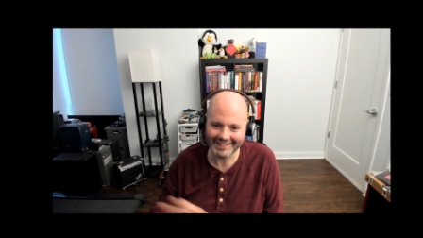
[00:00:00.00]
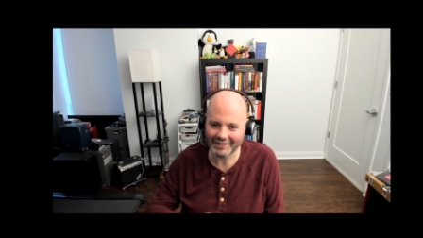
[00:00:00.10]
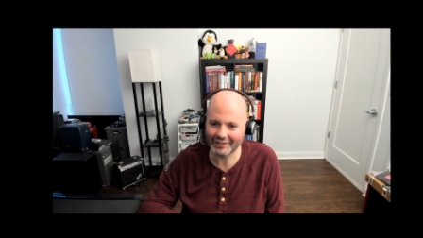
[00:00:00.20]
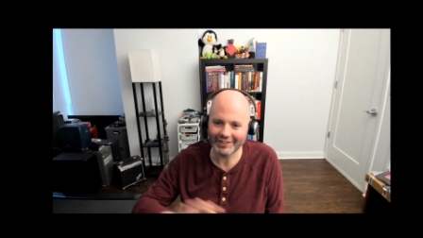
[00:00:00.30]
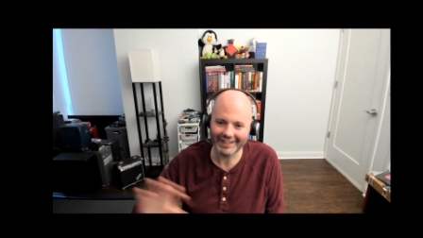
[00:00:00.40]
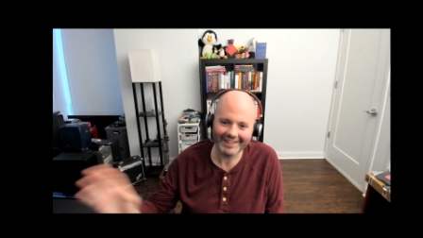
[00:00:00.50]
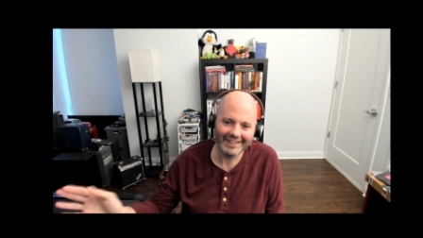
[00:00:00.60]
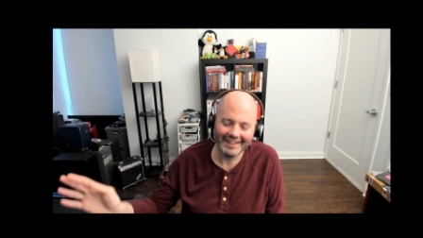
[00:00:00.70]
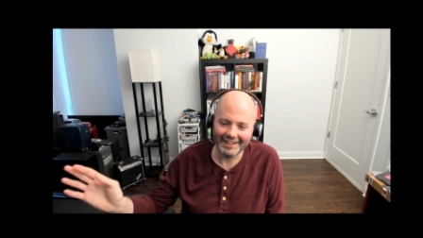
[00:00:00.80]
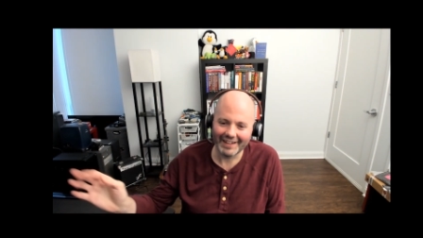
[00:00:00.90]
It is
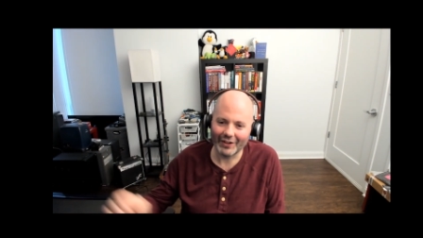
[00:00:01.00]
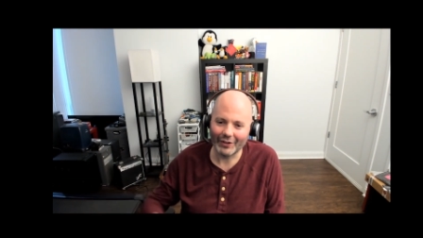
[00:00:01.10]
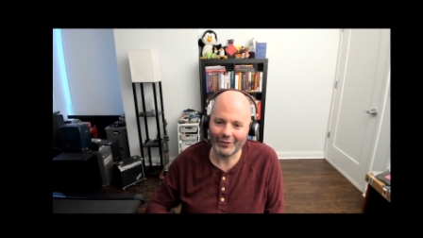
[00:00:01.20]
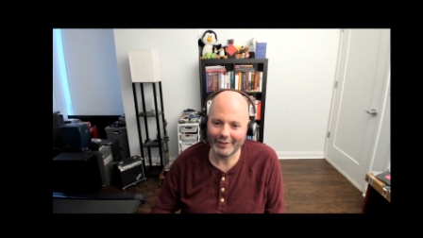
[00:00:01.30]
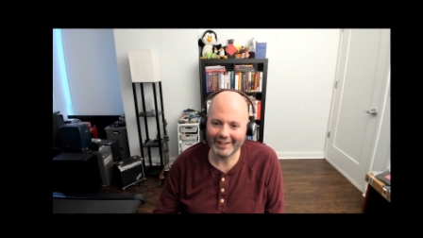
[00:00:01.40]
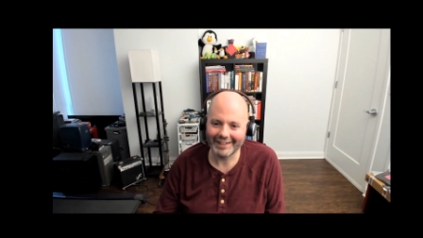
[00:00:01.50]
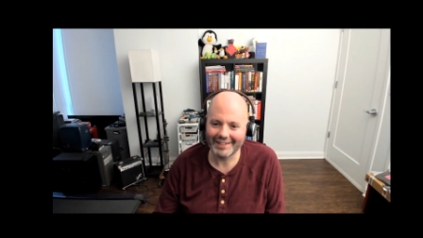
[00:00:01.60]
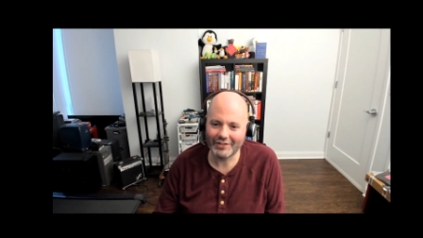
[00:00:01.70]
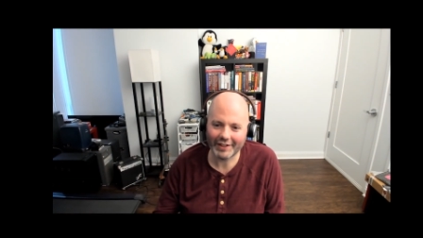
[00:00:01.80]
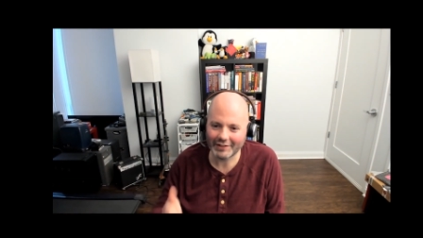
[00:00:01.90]

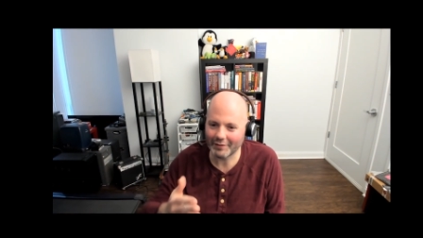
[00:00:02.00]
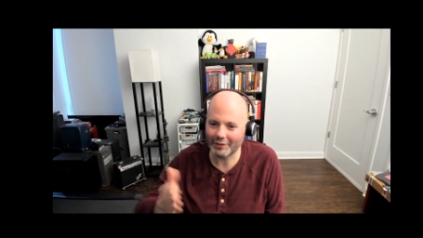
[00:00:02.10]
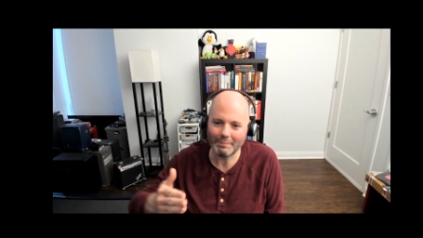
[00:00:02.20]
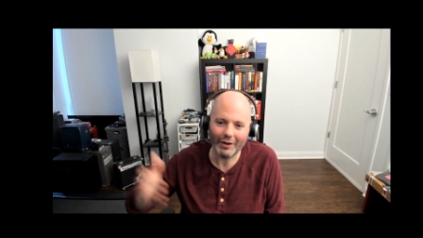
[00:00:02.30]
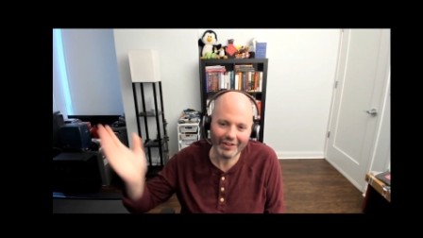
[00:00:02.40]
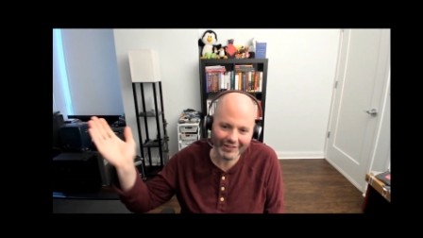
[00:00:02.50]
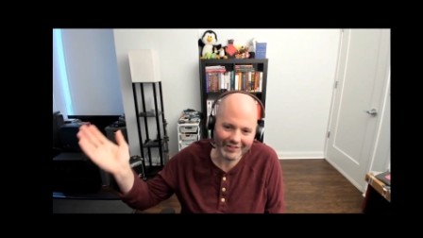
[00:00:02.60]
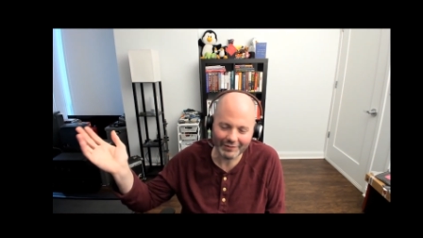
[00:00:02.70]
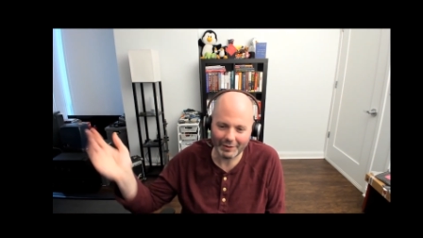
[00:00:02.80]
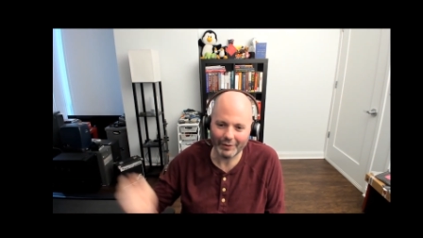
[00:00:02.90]
checks every
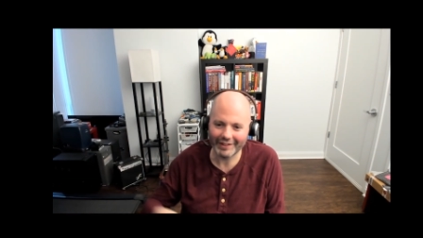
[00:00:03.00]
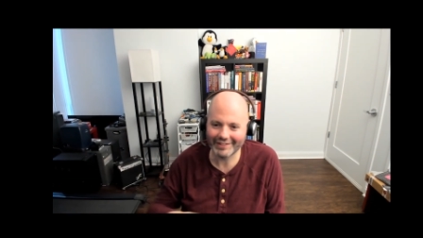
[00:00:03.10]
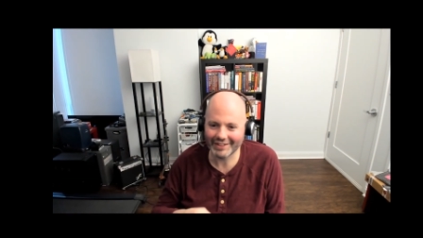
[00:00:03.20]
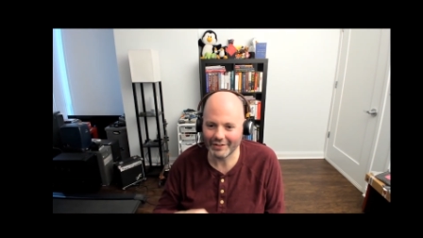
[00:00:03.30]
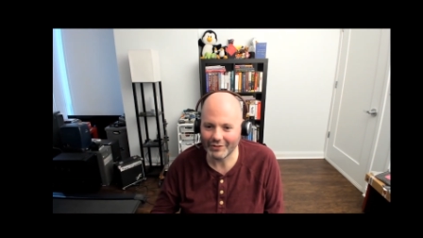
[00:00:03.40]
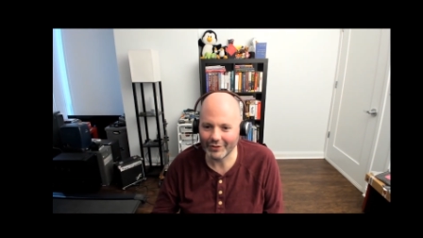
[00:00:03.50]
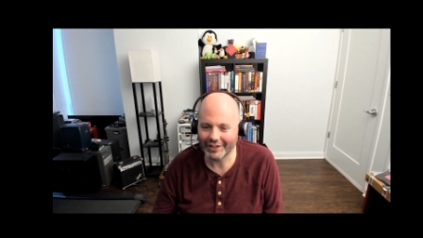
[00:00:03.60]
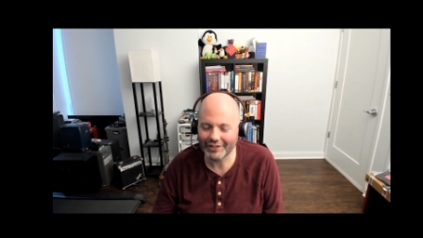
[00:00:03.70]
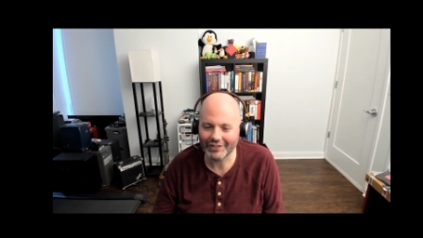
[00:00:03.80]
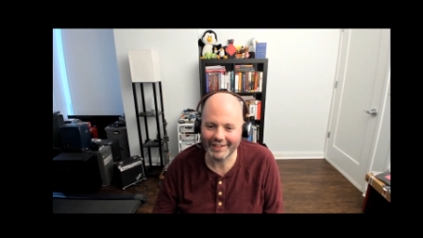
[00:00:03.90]
box because we wanted to go and do
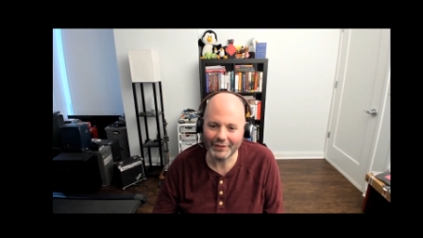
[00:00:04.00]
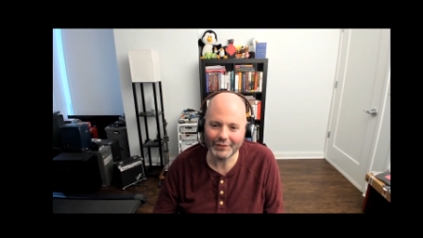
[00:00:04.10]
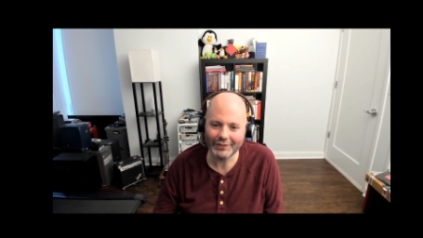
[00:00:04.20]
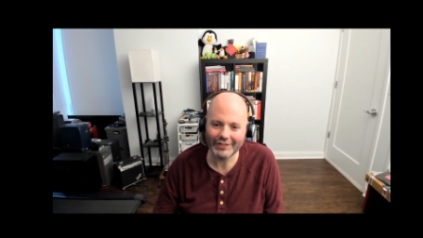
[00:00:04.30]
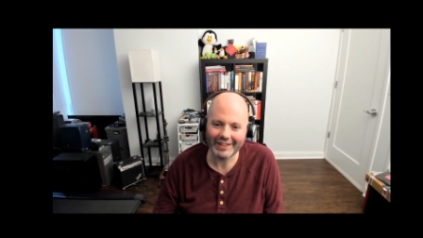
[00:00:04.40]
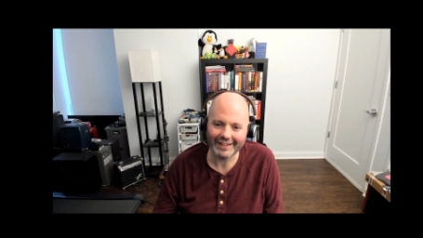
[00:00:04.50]
it ourselves.